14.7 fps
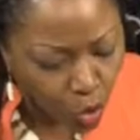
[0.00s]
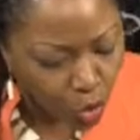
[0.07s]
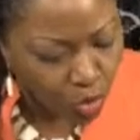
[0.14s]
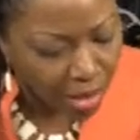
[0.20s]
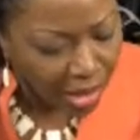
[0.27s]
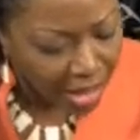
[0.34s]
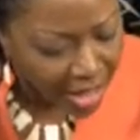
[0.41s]

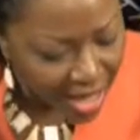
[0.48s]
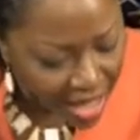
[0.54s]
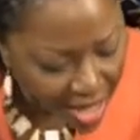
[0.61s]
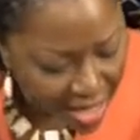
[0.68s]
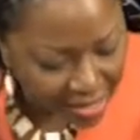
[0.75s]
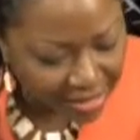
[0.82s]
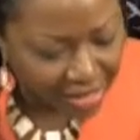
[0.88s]
who
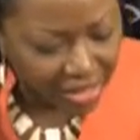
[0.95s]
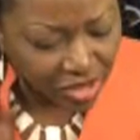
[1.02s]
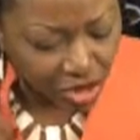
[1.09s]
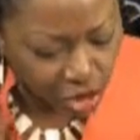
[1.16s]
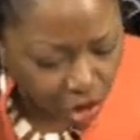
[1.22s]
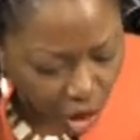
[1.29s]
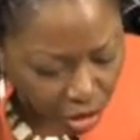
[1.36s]
learns the
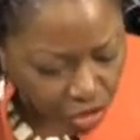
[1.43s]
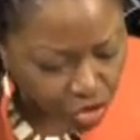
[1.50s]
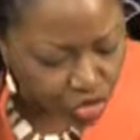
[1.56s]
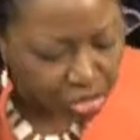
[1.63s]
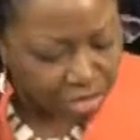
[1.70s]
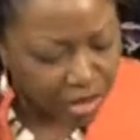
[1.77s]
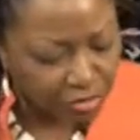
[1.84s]

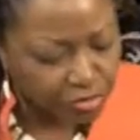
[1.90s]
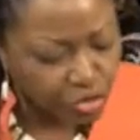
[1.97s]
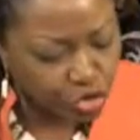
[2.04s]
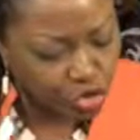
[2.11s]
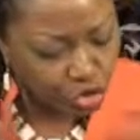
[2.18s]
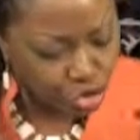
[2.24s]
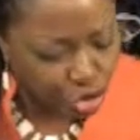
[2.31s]
doctrines of
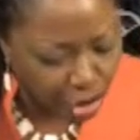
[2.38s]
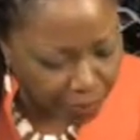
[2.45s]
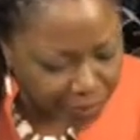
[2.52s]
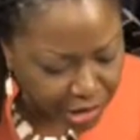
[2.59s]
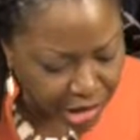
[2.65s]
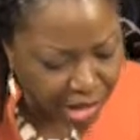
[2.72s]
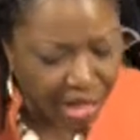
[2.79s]

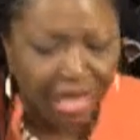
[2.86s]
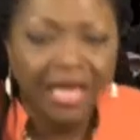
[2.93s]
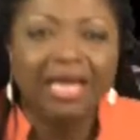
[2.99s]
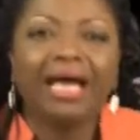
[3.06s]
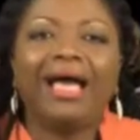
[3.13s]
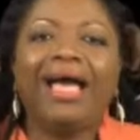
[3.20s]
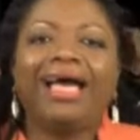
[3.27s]
scripture
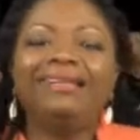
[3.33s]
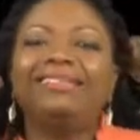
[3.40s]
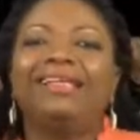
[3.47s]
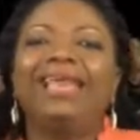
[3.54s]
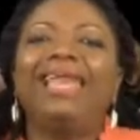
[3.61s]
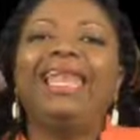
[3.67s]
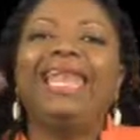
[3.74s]

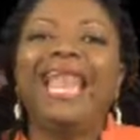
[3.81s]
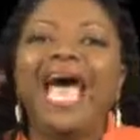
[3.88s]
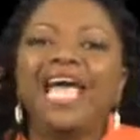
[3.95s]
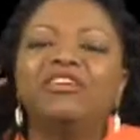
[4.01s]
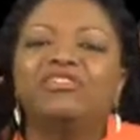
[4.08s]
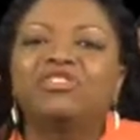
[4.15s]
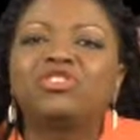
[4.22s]
and the
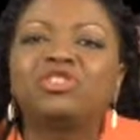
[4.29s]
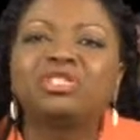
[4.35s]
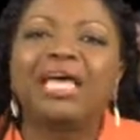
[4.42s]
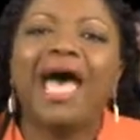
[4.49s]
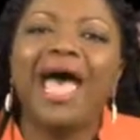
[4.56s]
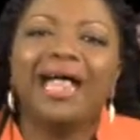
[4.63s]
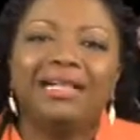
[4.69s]

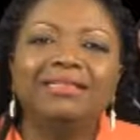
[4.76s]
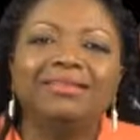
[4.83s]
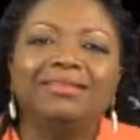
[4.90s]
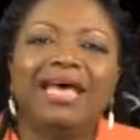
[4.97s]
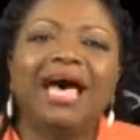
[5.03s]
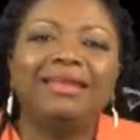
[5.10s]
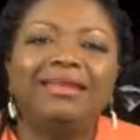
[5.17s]
lifestyle
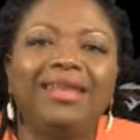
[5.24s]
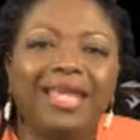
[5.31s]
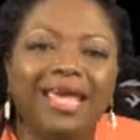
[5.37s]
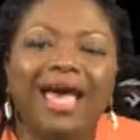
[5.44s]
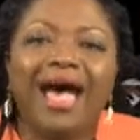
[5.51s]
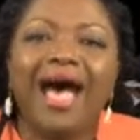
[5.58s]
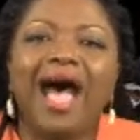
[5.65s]
that
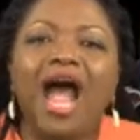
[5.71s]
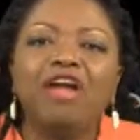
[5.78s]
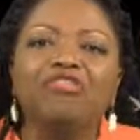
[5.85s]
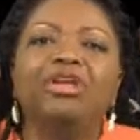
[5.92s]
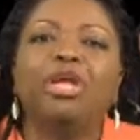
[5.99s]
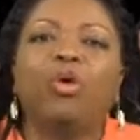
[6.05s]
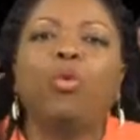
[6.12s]
they
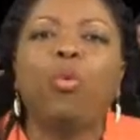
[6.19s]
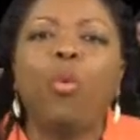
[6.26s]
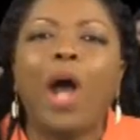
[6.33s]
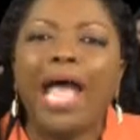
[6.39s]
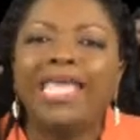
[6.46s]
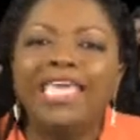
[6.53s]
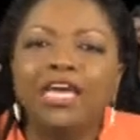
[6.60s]
are
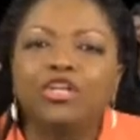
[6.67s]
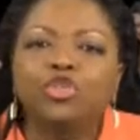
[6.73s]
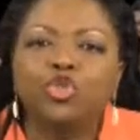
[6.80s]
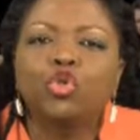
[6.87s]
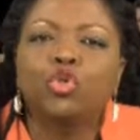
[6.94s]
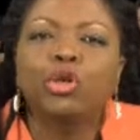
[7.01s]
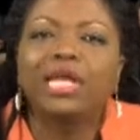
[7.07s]

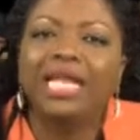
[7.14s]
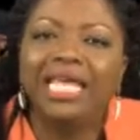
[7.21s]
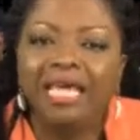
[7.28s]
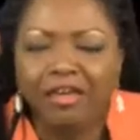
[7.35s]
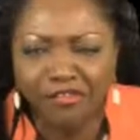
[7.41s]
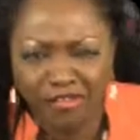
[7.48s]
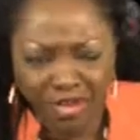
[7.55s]
required to
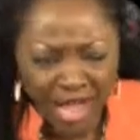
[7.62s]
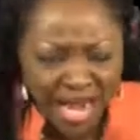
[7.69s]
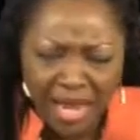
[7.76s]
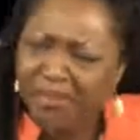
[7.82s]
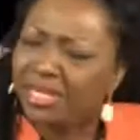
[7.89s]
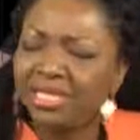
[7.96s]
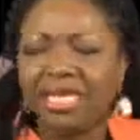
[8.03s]
live.
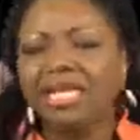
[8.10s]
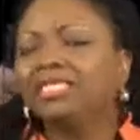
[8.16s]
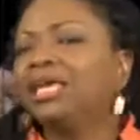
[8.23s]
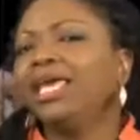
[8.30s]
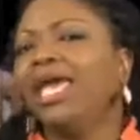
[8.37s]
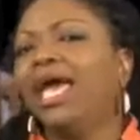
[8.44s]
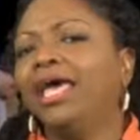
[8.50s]
Let me say
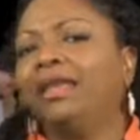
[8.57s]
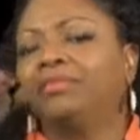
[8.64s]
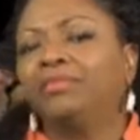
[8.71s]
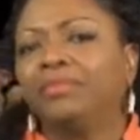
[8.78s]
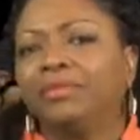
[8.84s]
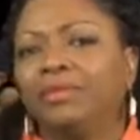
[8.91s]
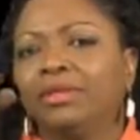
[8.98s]
that
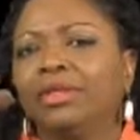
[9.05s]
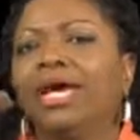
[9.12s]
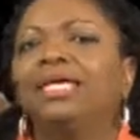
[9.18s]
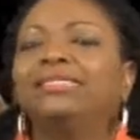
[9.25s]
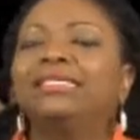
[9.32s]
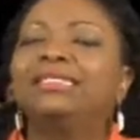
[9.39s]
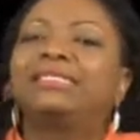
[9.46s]
again.
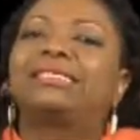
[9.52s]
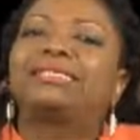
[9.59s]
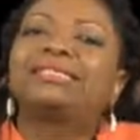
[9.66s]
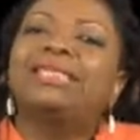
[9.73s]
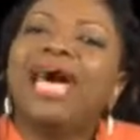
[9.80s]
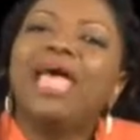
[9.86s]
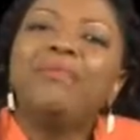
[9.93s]
A
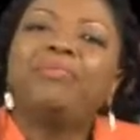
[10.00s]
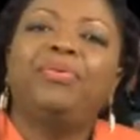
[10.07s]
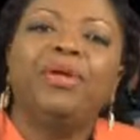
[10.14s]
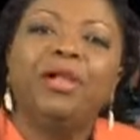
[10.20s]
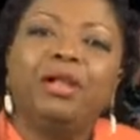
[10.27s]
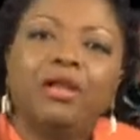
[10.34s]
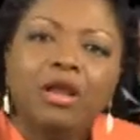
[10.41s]

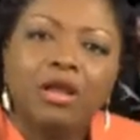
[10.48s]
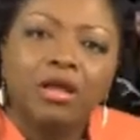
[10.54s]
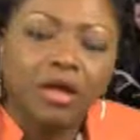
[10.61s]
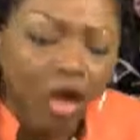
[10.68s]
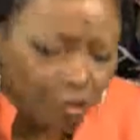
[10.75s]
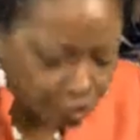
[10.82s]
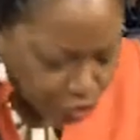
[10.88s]
disciple
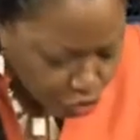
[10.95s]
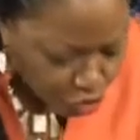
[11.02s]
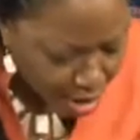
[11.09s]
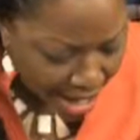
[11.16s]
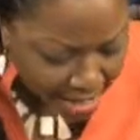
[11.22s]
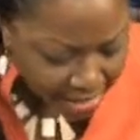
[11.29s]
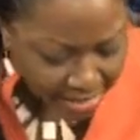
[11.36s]
of
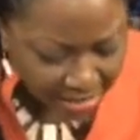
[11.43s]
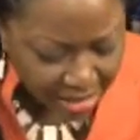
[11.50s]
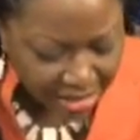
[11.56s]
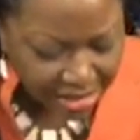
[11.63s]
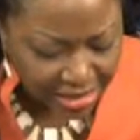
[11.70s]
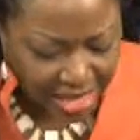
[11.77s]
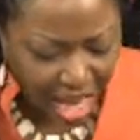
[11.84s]
Christ
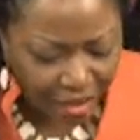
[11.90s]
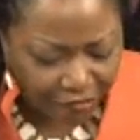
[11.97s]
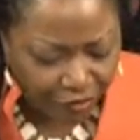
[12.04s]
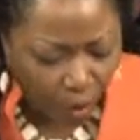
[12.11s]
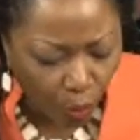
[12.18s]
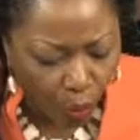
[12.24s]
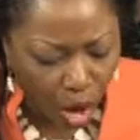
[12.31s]
is
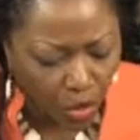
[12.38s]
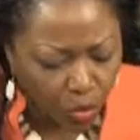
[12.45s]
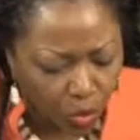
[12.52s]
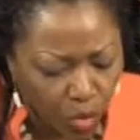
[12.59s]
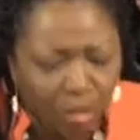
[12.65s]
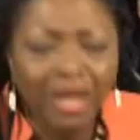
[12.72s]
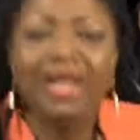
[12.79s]
therefore
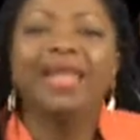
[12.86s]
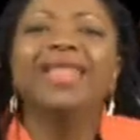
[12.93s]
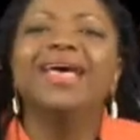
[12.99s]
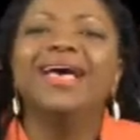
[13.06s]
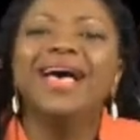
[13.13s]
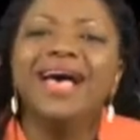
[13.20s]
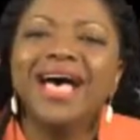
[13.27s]
one who
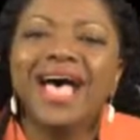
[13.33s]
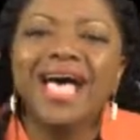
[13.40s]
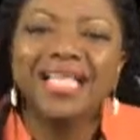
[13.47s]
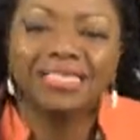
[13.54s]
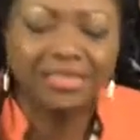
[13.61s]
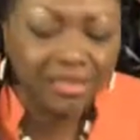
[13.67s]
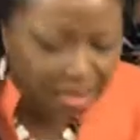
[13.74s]

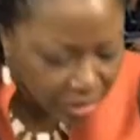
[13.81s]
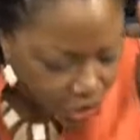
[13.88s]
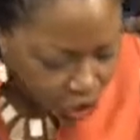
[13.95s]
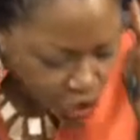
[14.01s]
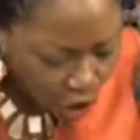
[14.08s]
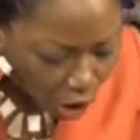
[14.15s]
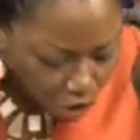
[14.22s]
learns the
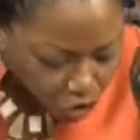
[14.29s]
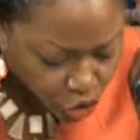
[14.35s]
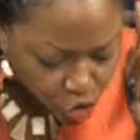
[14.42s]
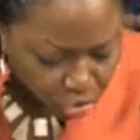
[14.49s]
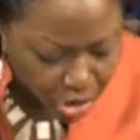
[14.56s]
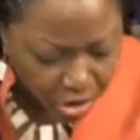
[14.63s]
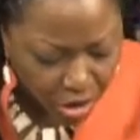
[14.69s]

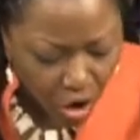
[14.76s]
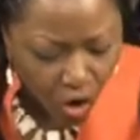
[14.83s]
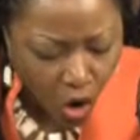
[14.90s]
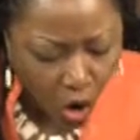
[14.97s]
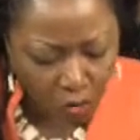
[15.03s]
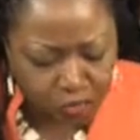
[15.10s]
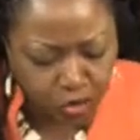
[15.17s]
doctrine
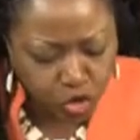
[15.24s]
of